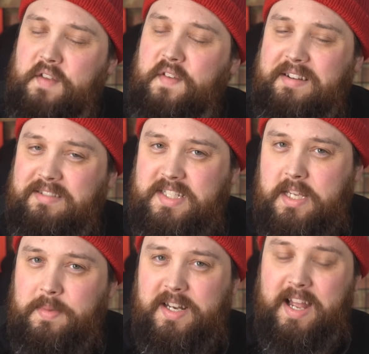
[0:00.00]
very
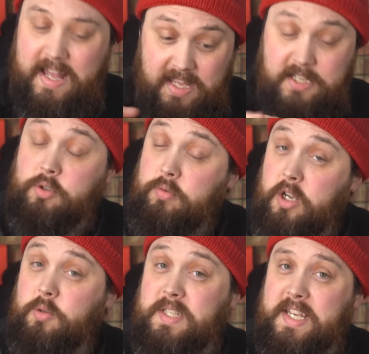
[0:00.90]
similar and they do
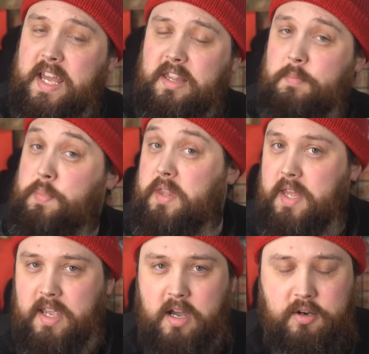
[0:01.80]
go together, but
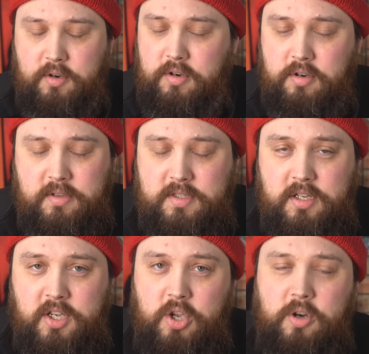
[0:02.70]
they are not
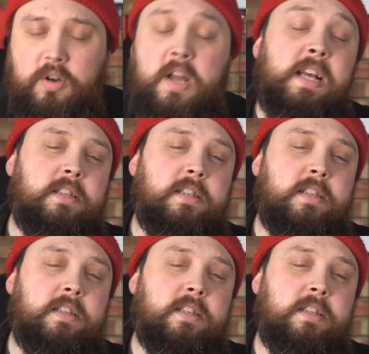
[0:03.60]
secure.